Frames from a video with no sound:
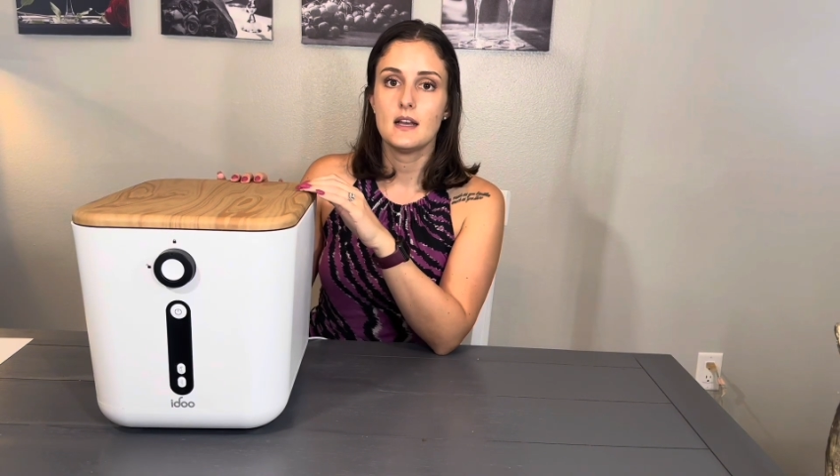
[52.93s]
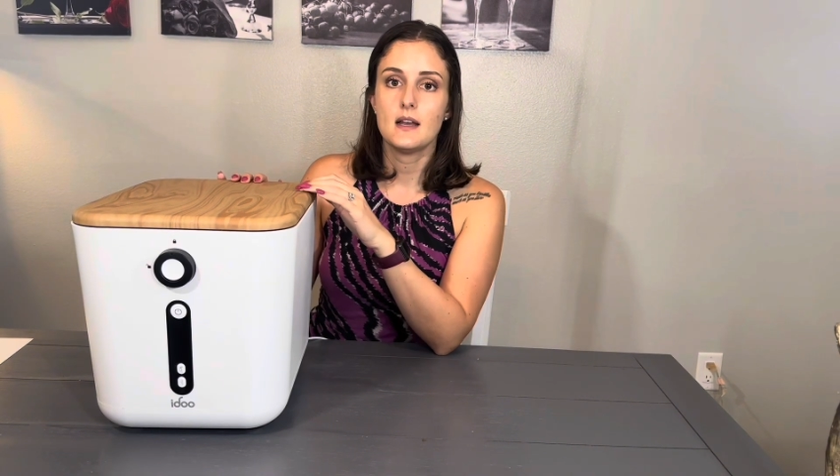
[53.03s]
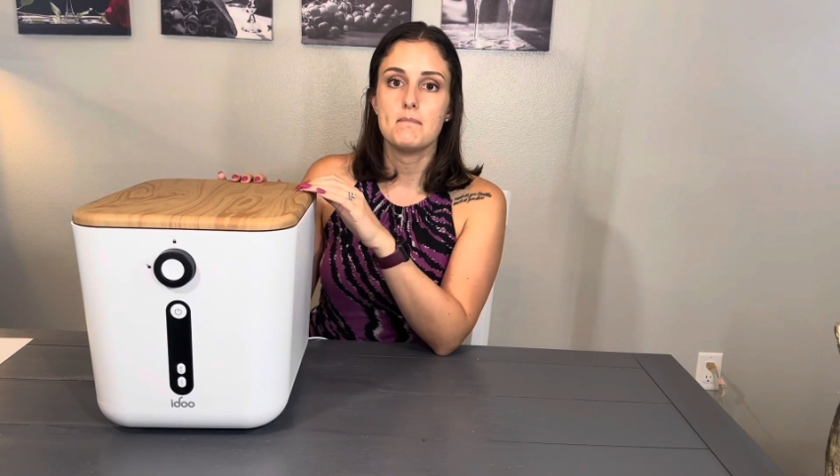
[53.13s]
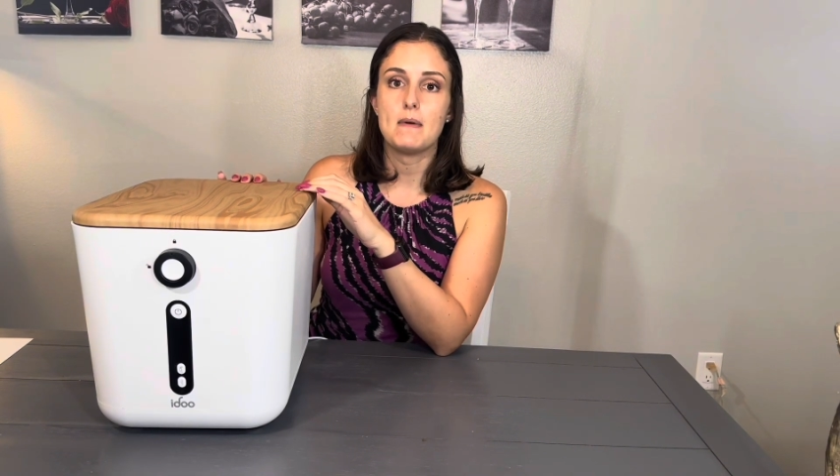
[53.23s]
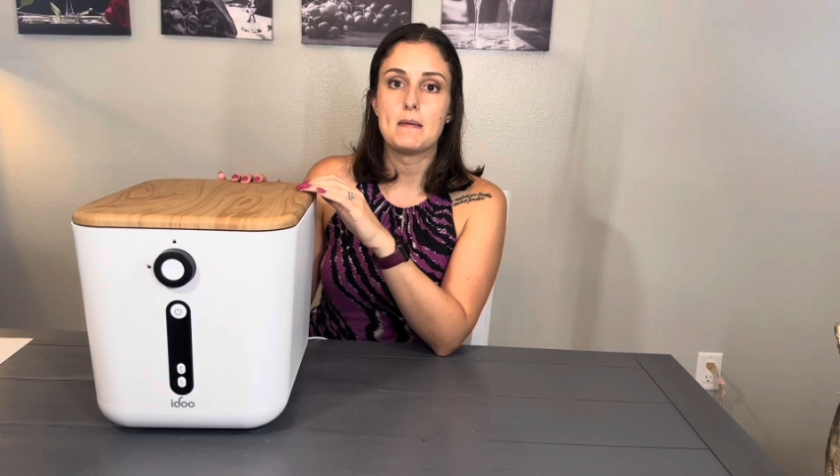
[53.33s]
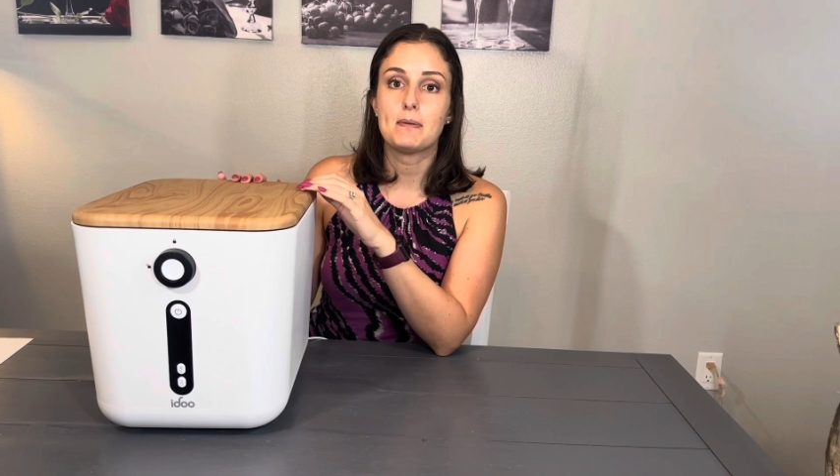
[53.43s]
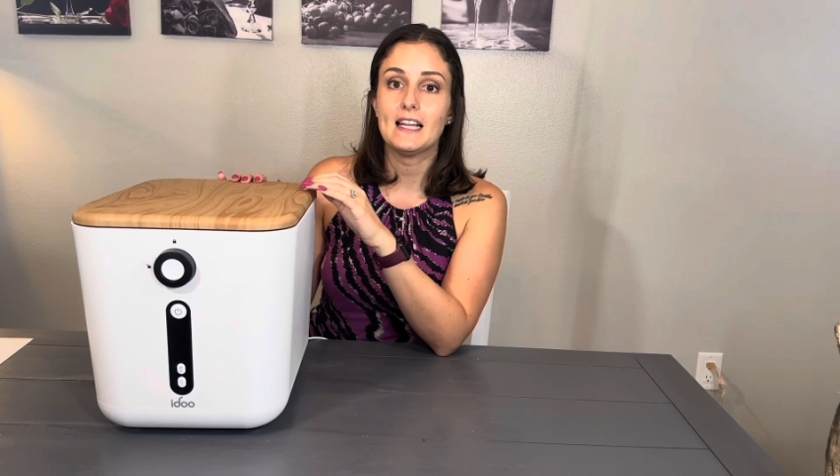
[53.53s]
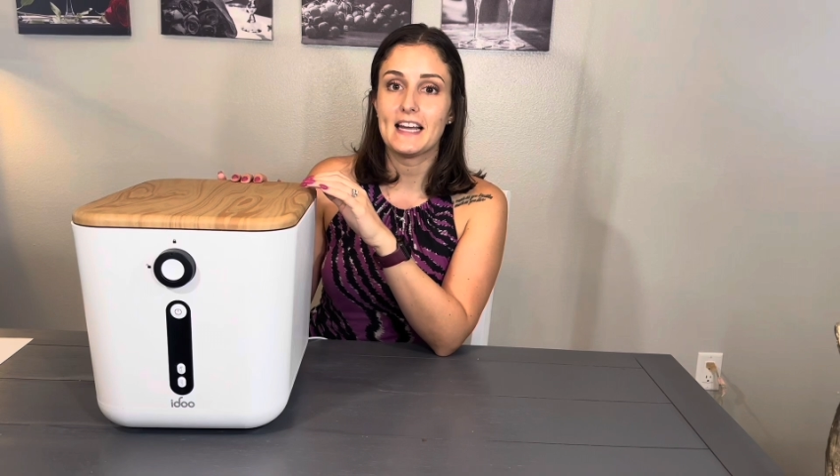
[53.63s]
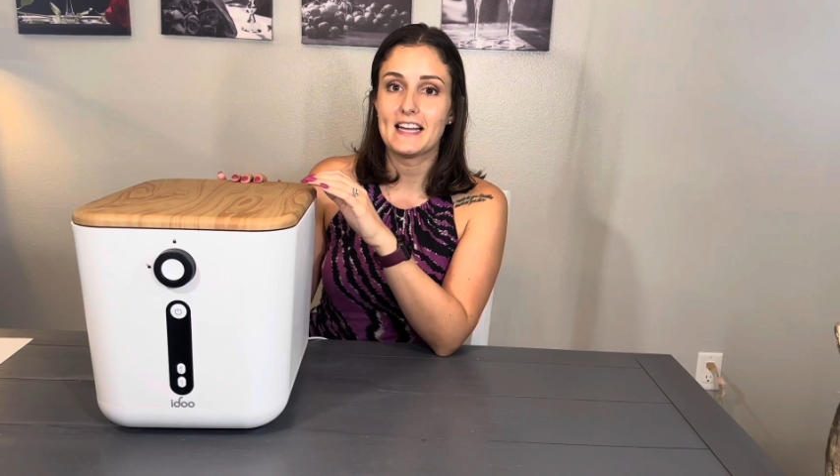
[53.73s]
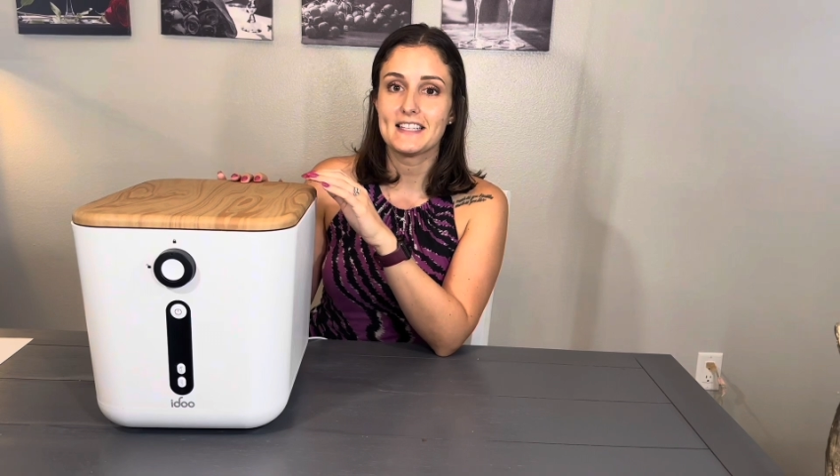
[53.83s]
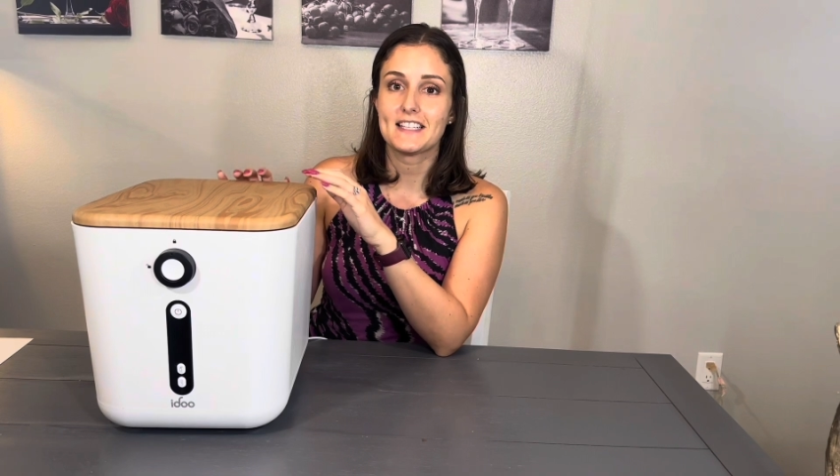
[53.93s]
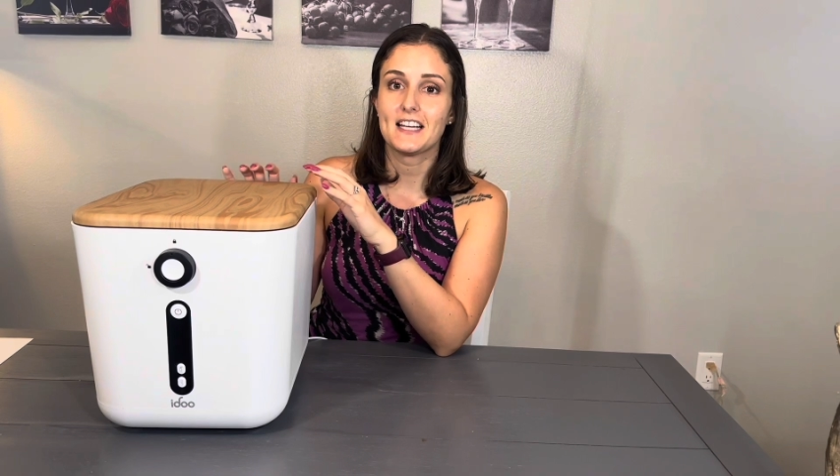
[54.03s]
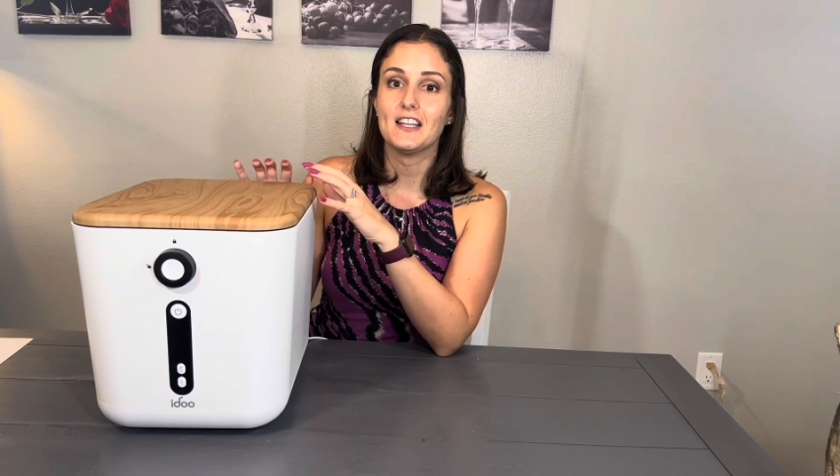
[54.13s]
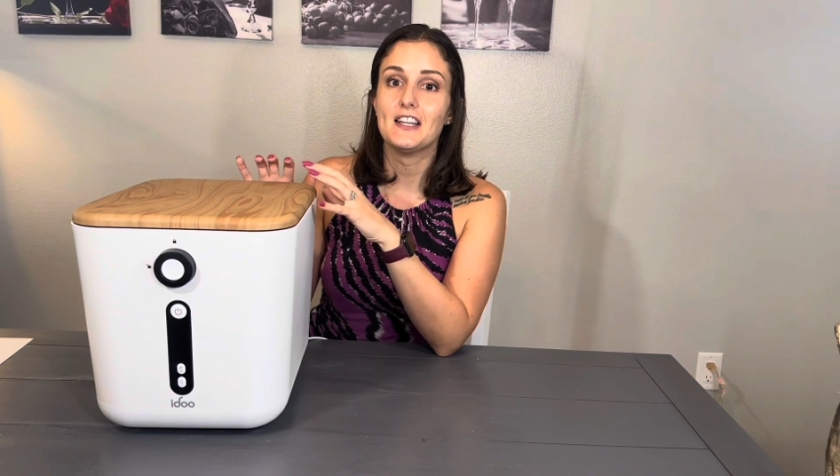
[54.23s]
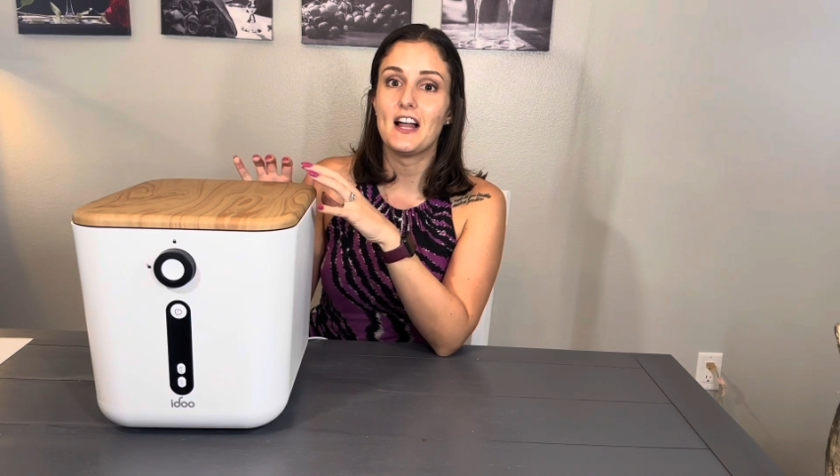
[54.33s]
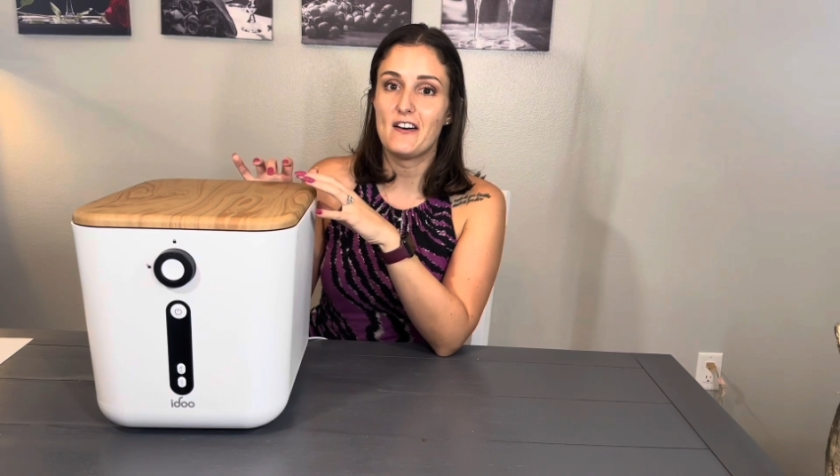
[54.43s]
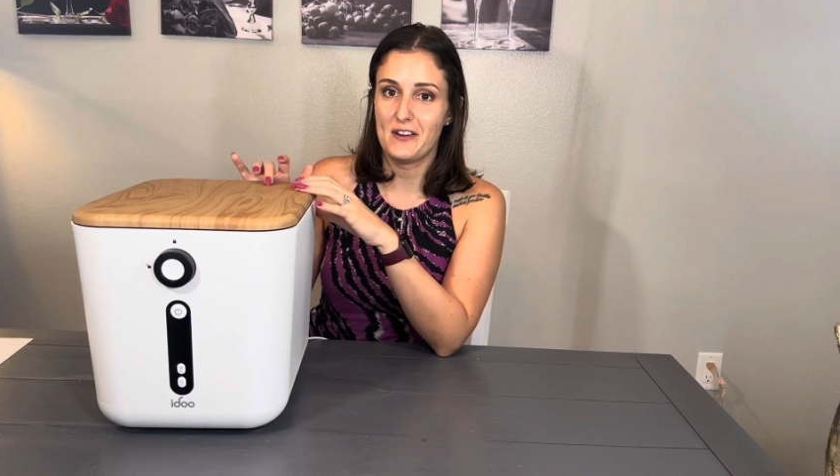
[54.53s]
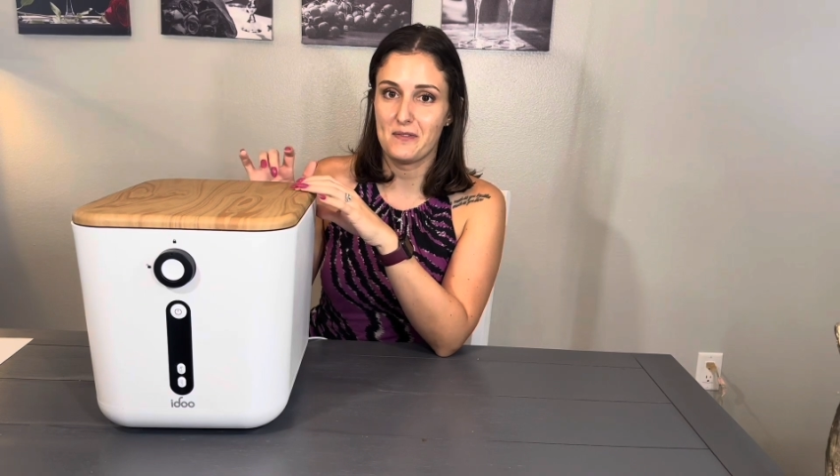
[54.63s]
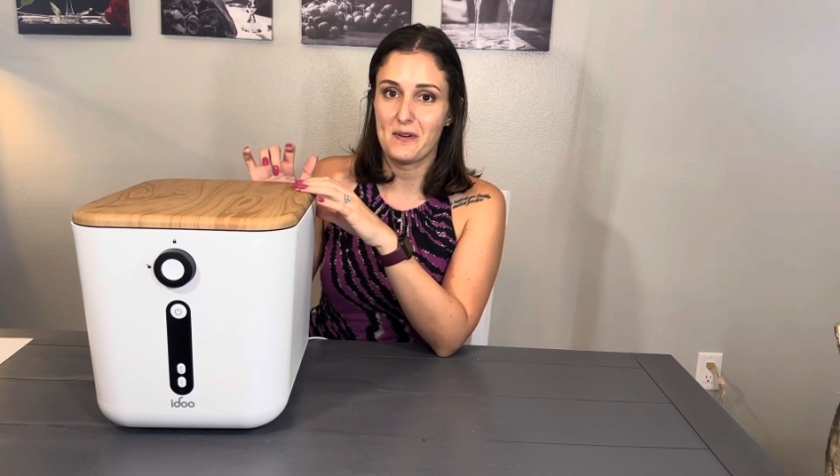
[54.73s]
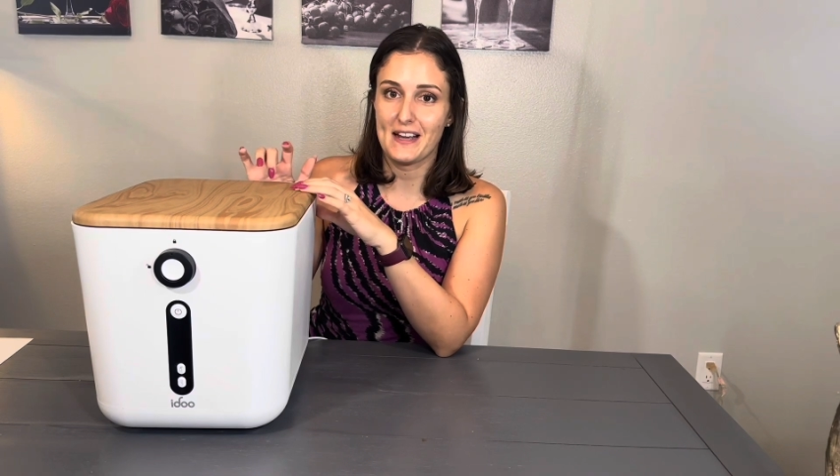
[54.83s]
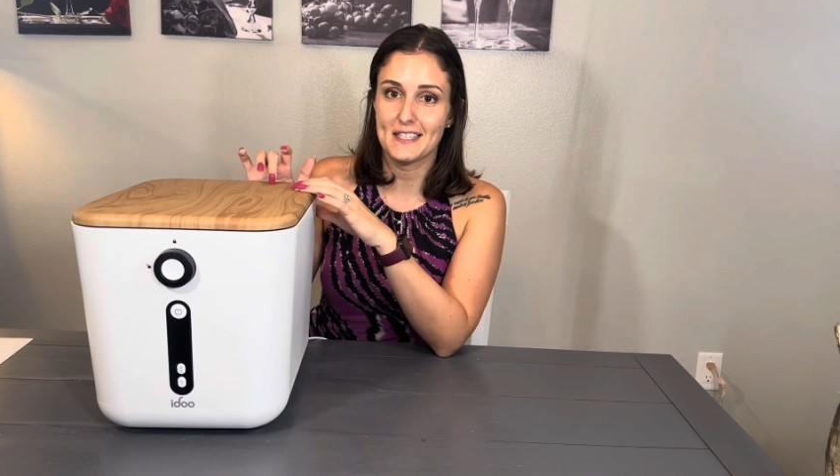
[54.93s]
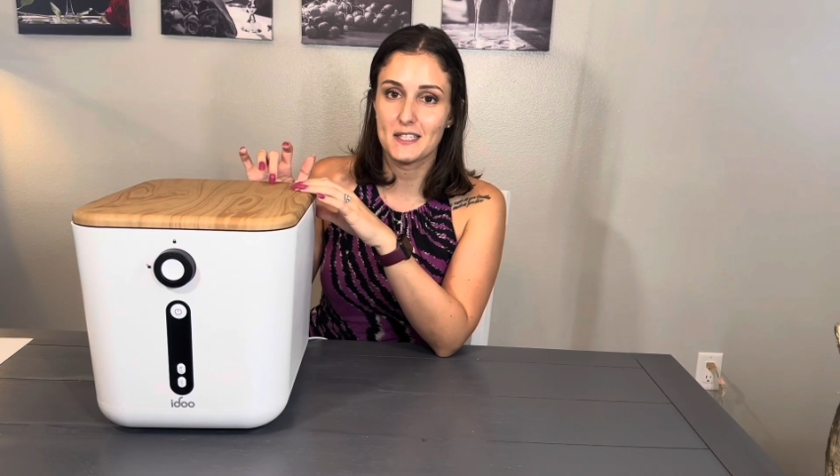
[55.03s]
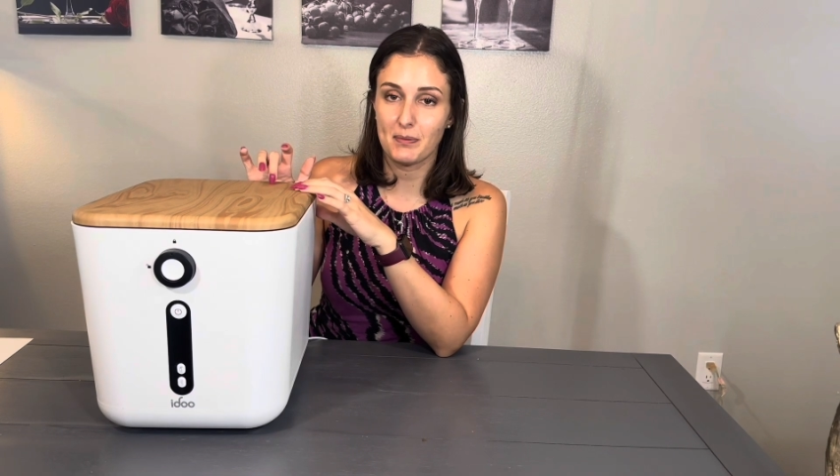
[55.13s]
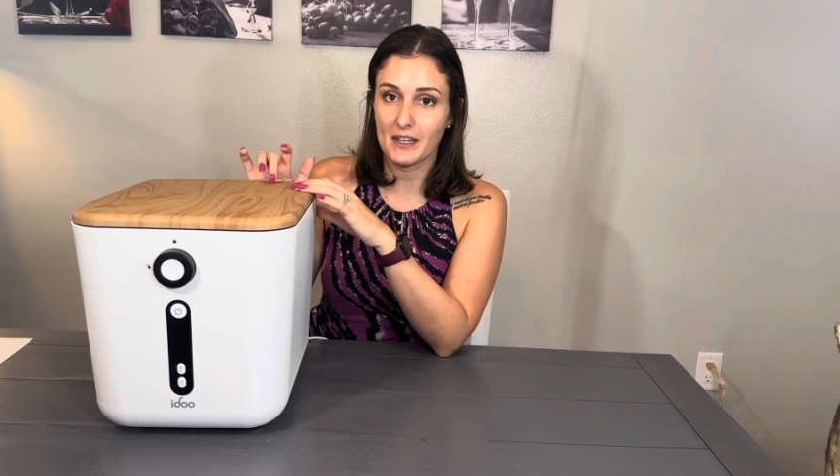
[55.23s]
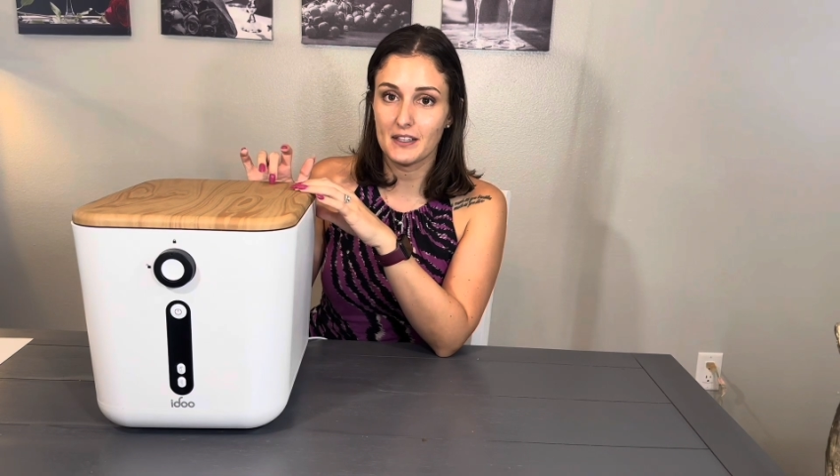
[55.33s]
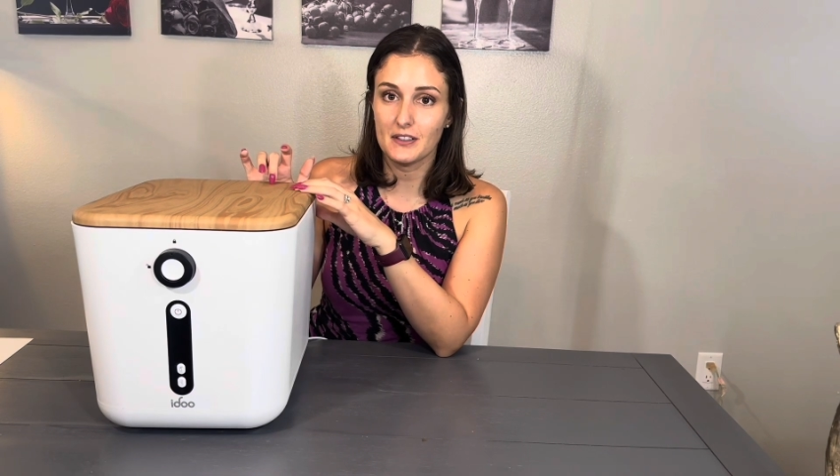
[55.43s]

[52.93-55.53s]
My plants love it when I sprinkle